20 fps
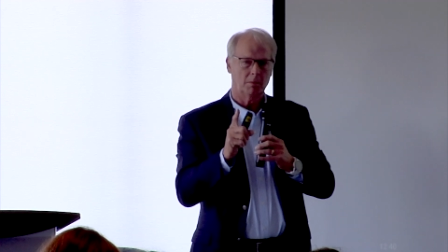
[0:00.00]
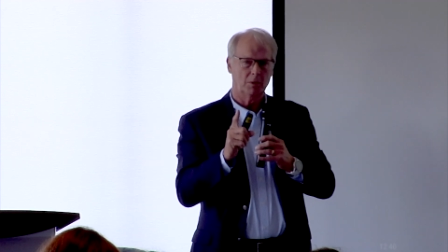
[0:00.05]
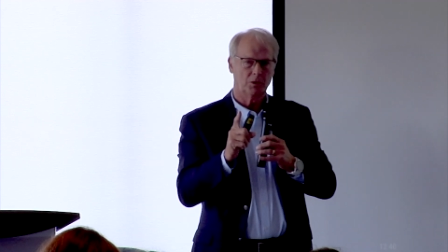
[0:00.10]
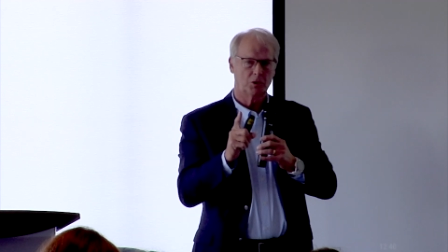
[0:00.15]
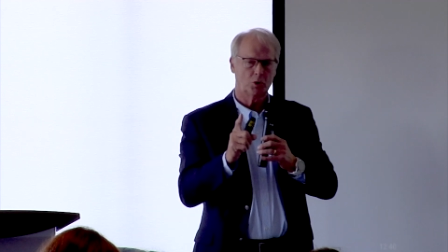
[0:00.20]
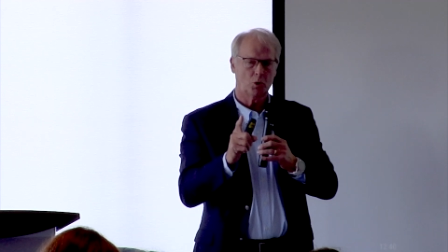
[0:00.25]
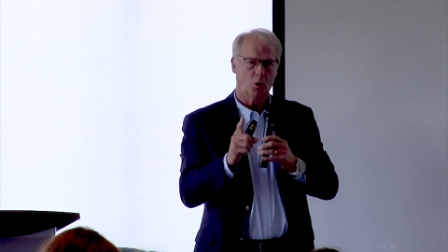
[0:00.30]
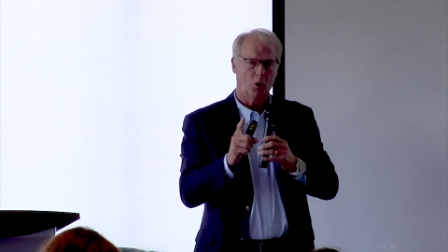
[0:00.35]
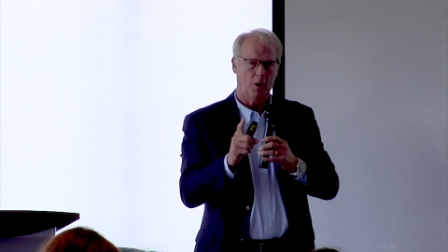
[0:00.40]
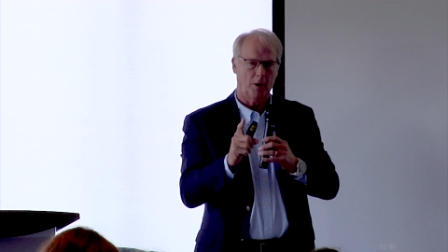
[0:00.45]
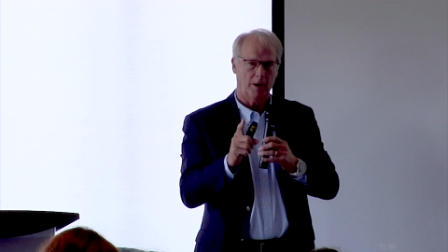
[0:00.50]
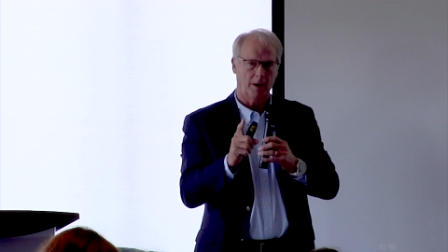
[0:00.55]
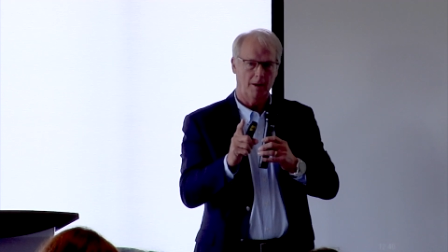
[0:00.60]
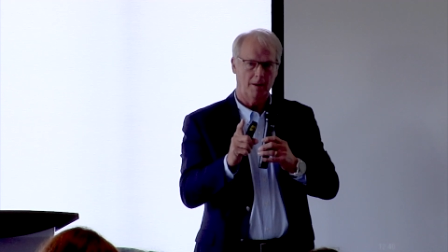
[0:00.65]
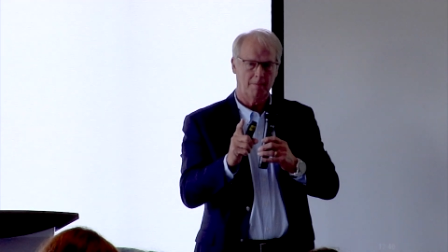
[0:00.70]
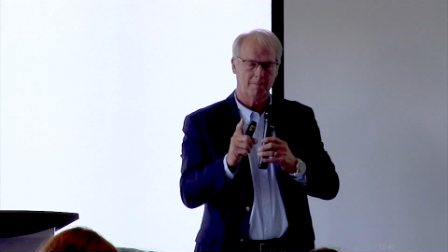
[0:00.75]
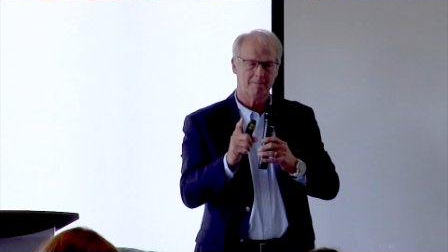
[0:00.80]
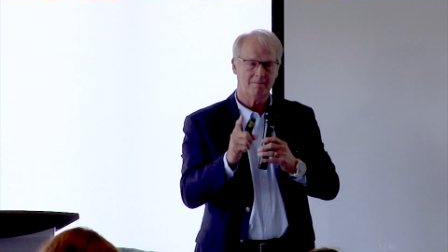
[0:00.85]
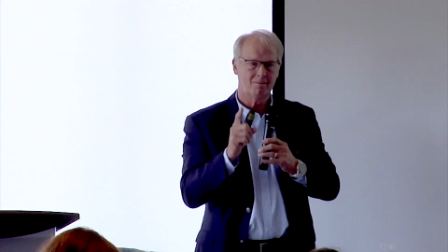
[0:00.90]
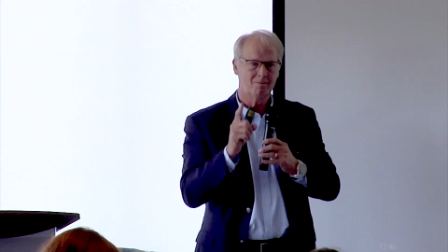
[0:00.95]
story
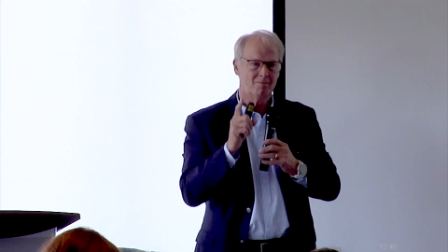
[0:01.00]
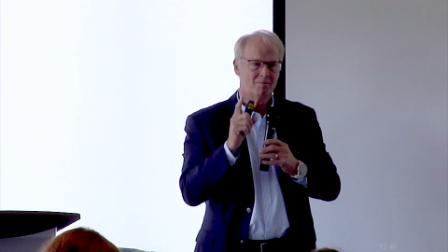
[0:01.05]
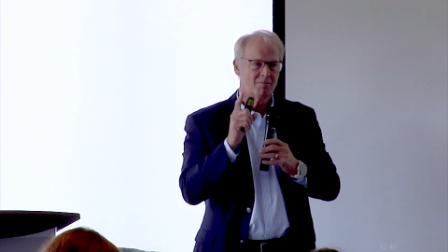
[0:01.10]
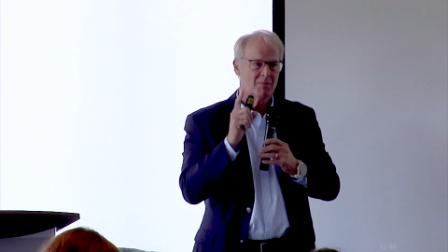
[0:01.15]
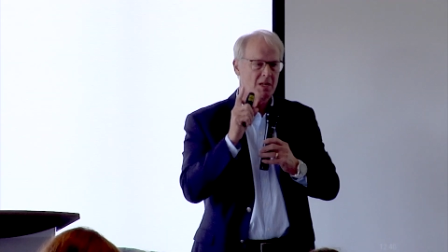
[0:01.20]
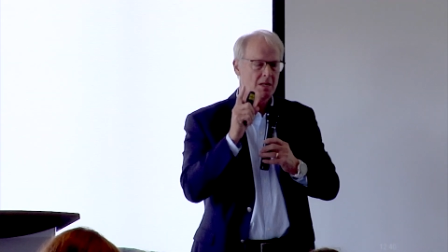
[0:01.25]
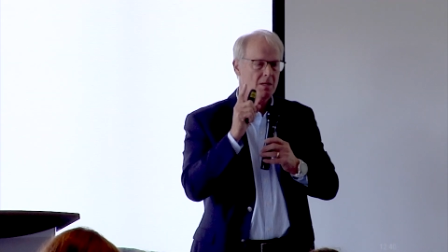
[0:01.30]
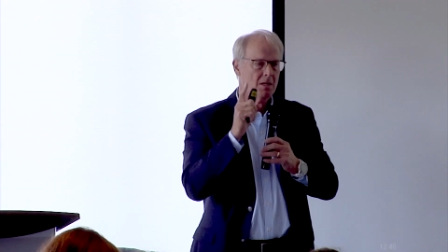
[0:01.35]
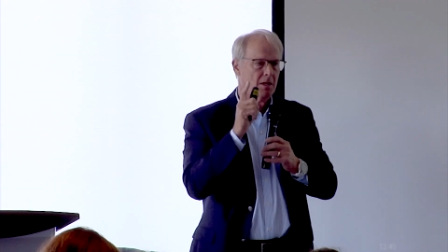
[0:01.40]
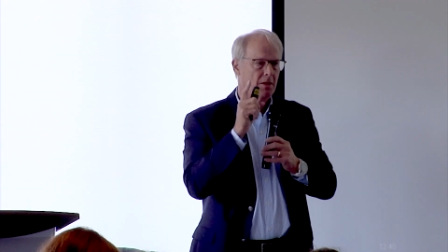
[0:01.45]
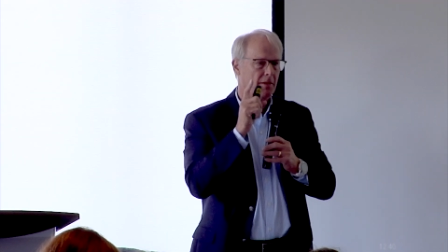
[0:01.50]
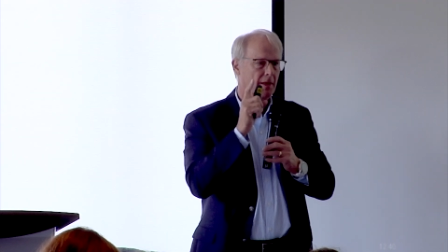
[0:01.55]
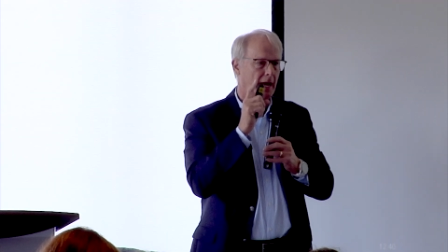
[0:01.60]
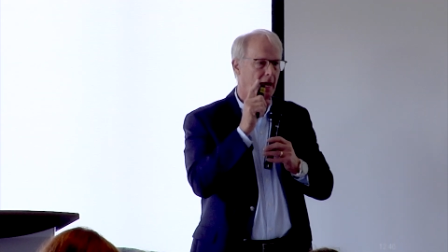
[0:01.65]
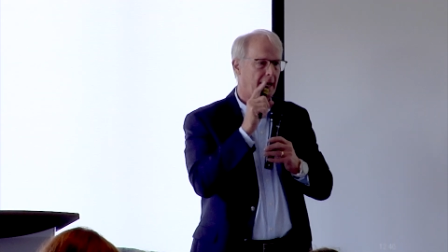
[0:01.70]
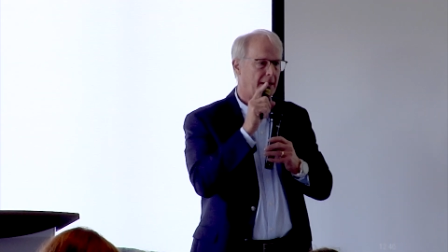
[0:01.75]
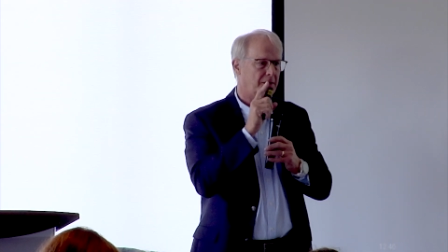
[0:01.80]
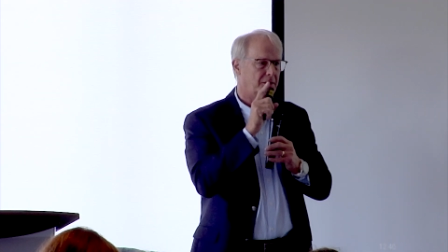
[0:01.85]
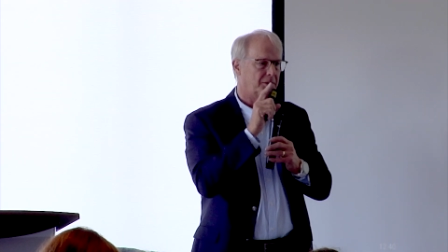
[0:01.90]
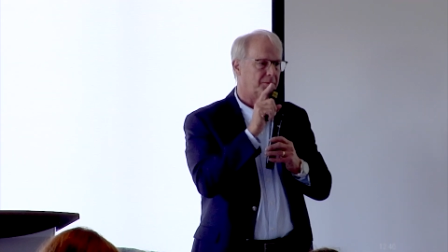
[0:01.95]

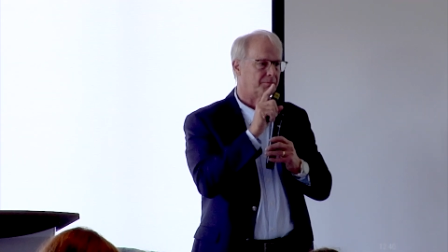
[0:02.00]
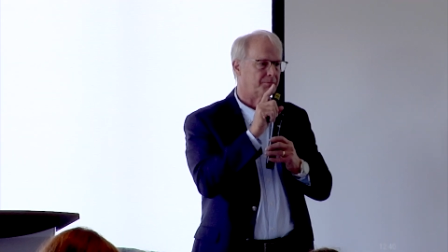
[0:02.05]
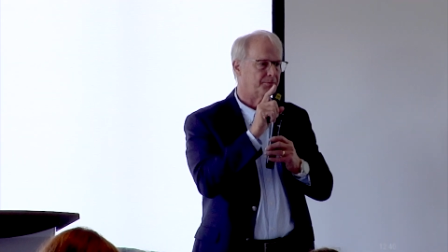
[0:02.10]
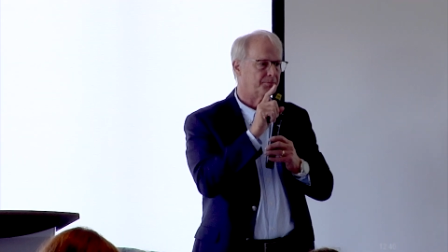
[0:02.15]
that